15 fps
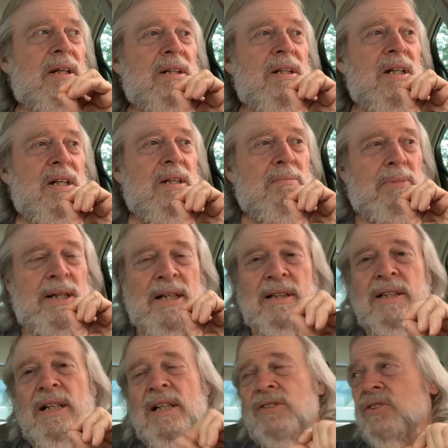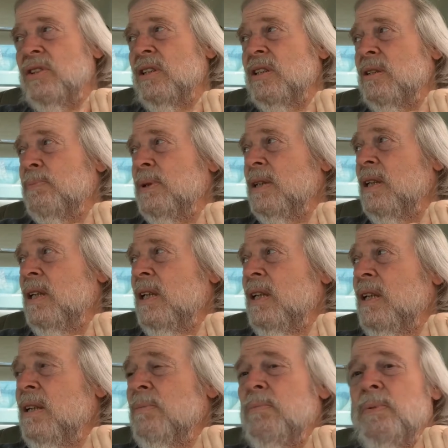and black nationalists, but
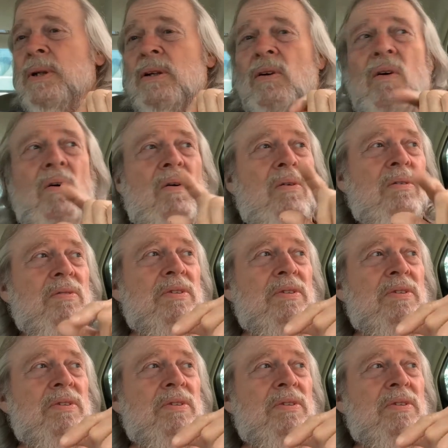all